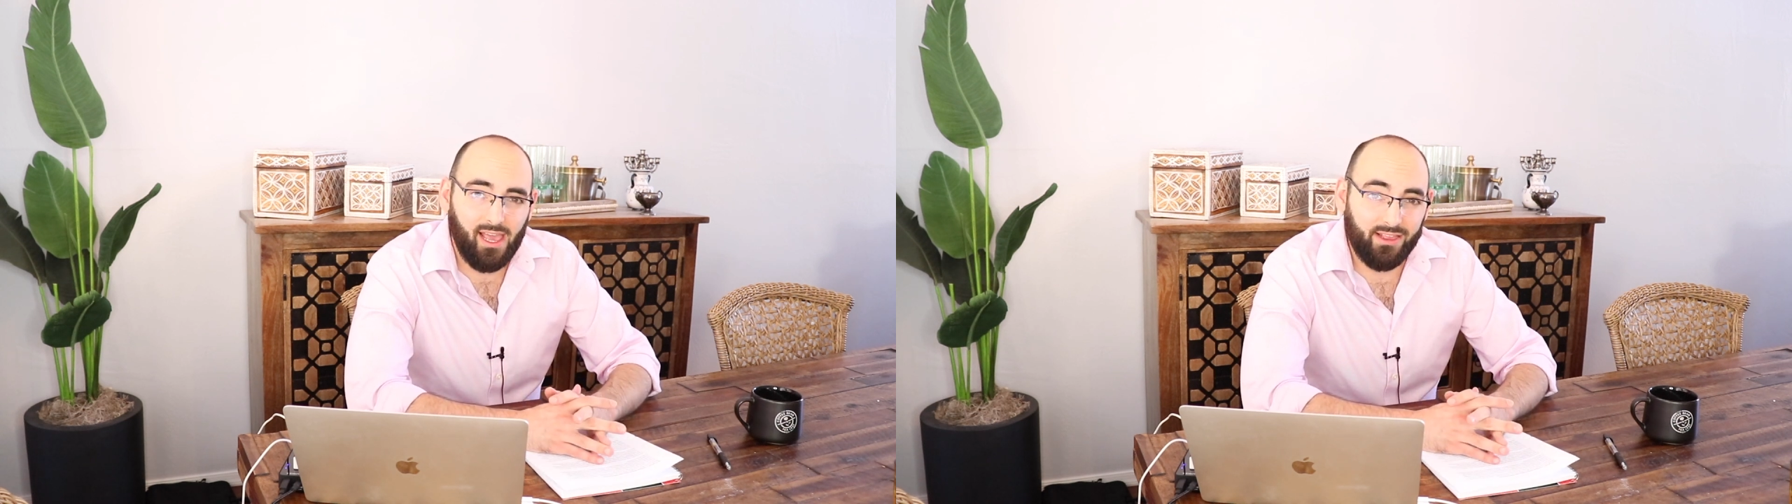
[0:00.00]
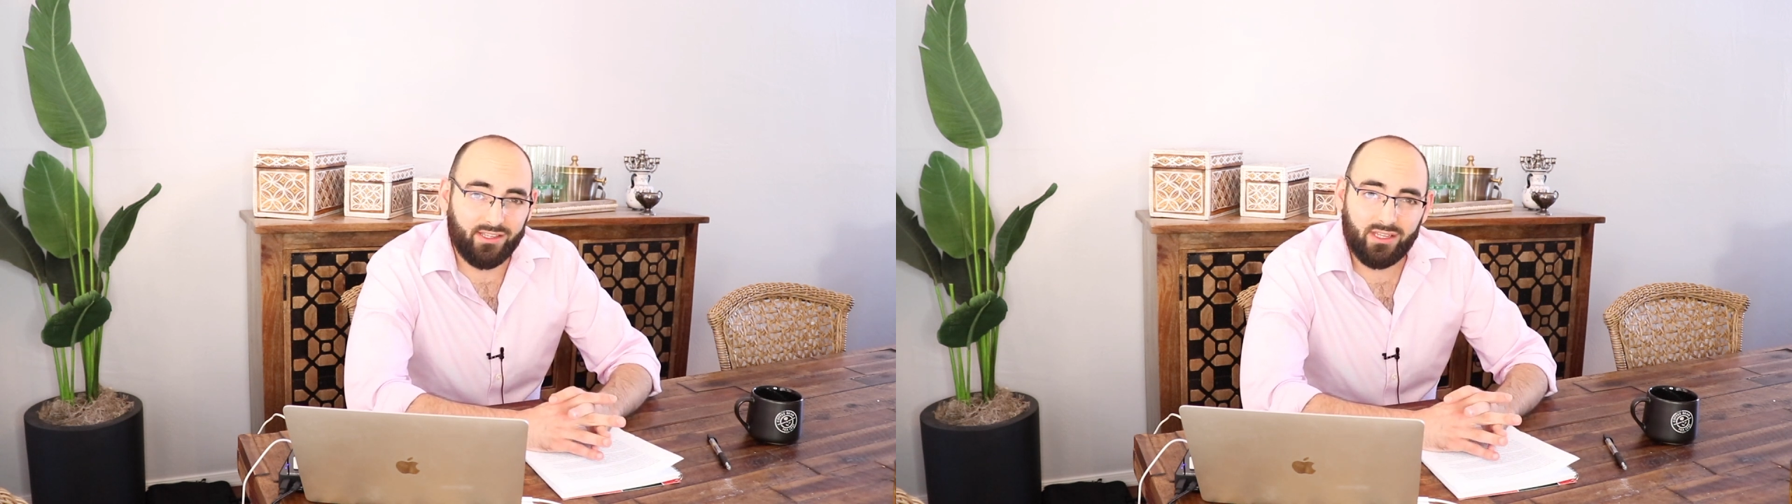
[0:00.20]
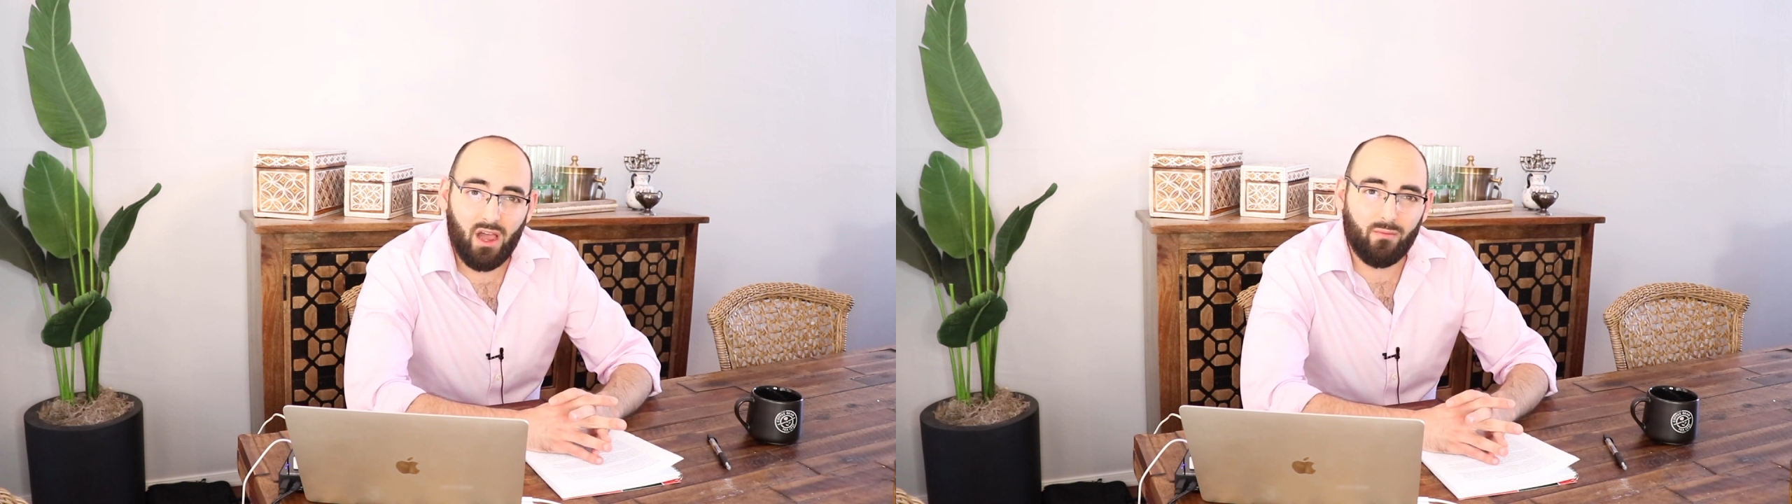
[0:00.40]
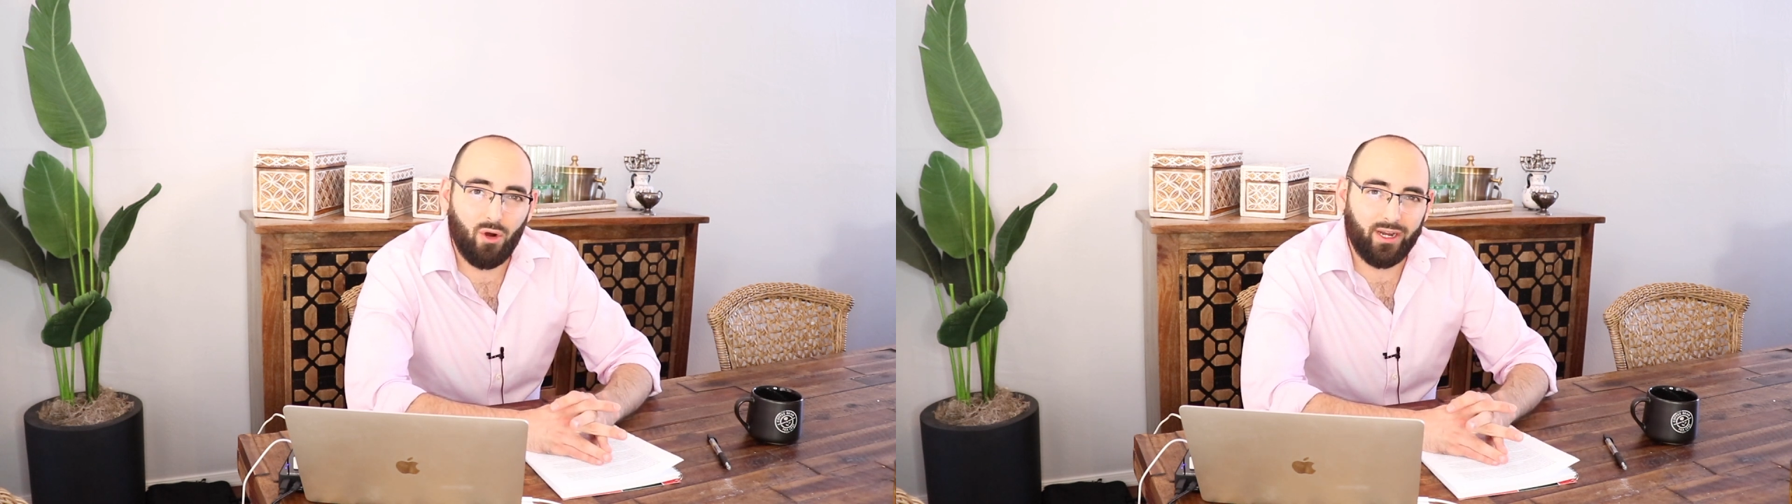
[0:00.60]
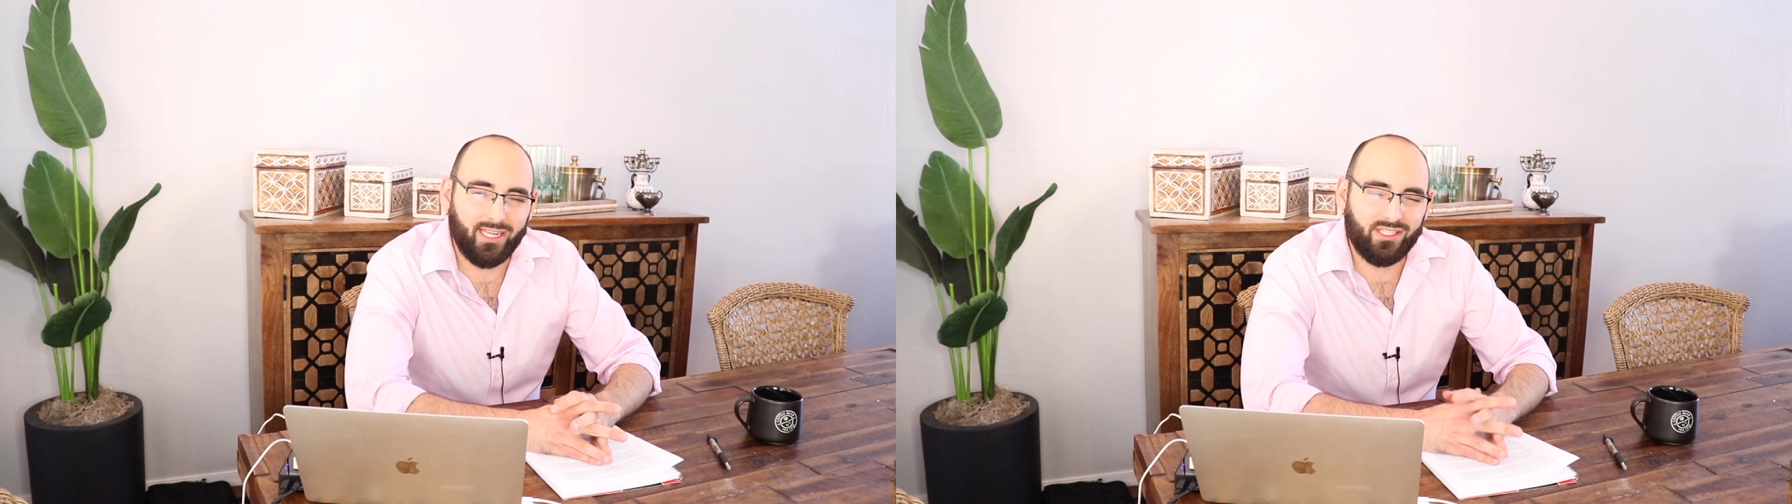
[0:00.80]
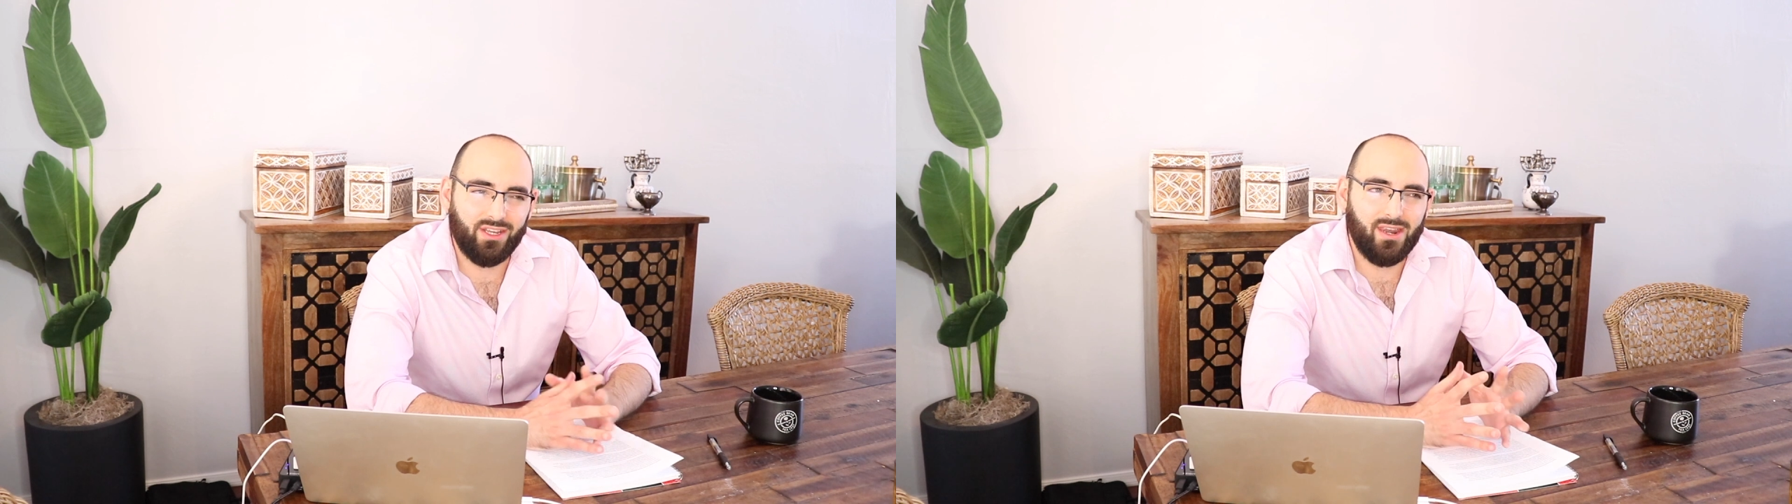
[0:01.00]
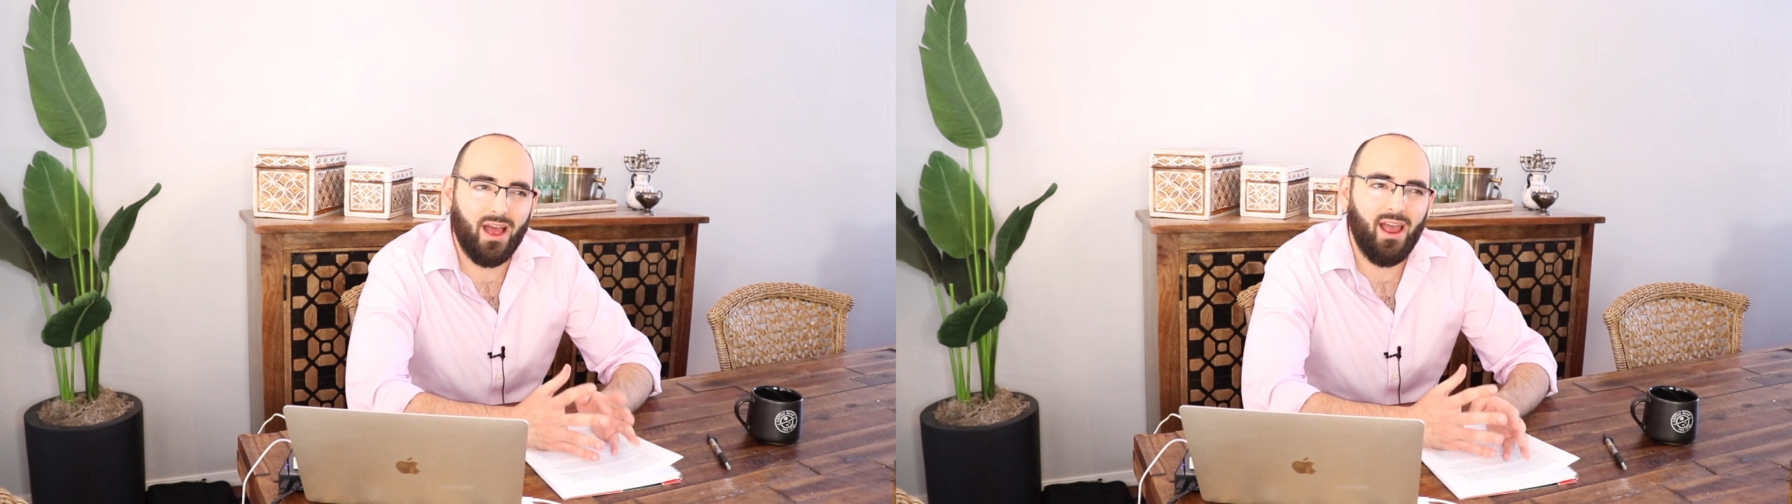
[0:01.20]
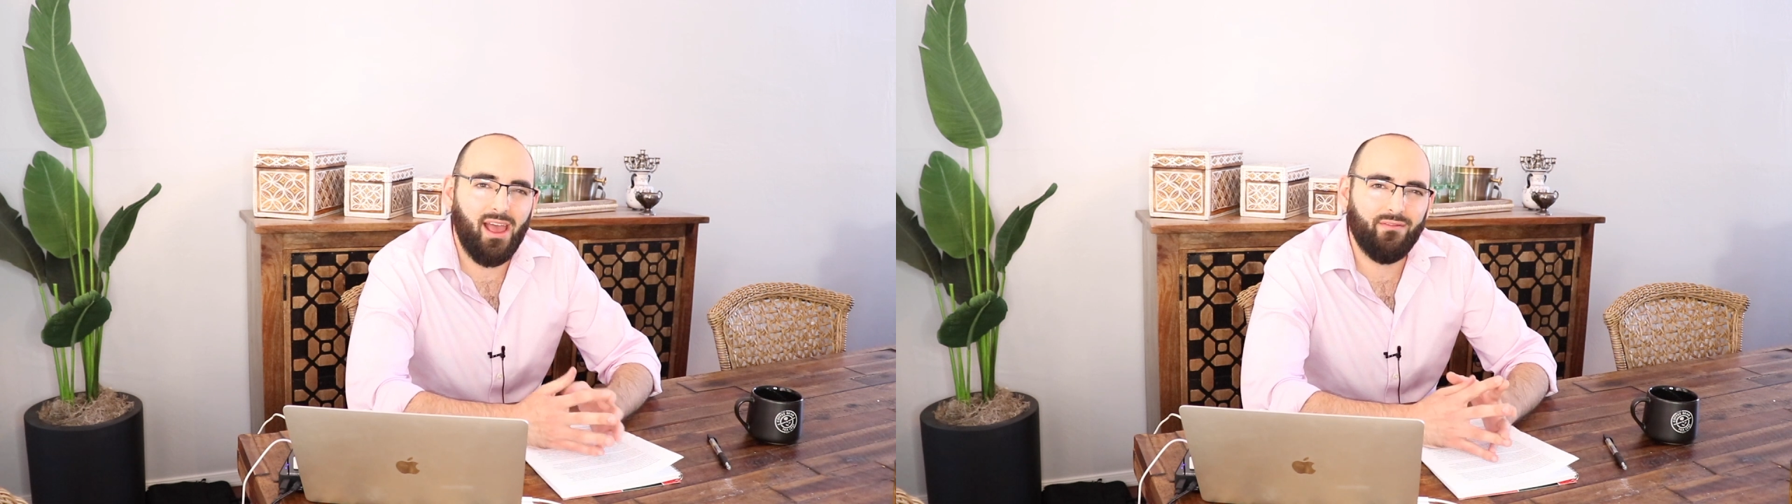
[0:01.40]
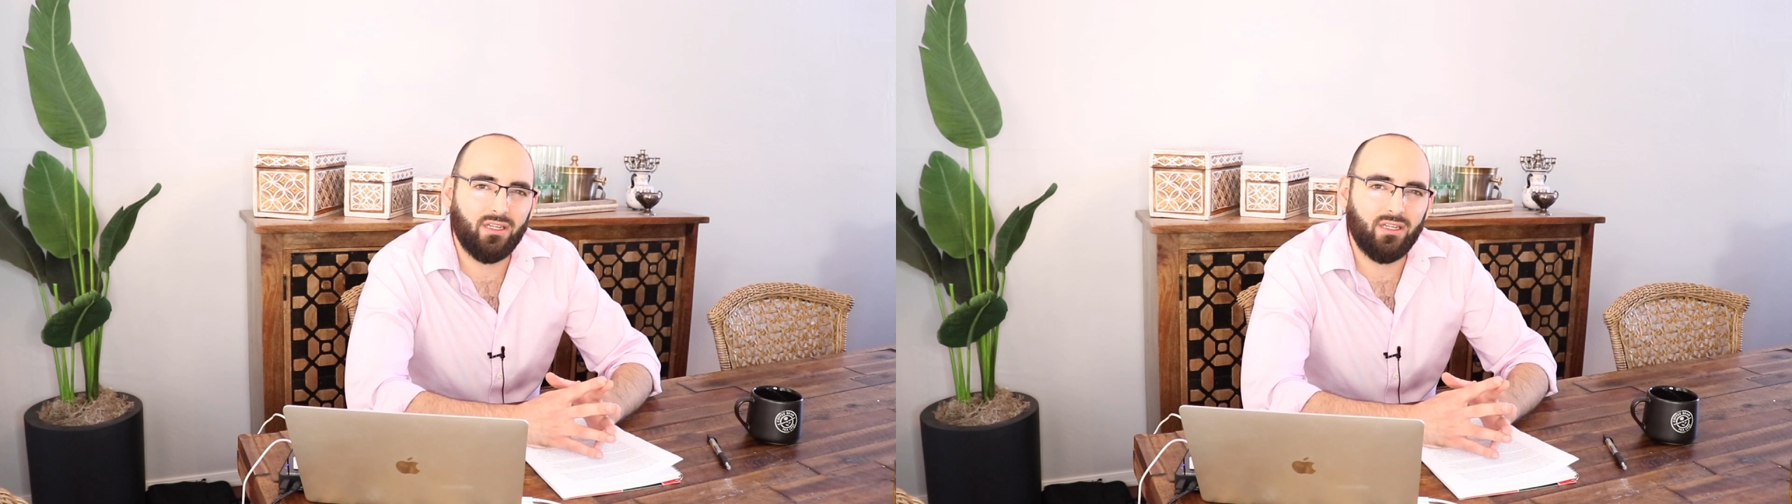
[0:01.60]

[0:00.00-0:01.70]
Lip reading: in the stock market is to not have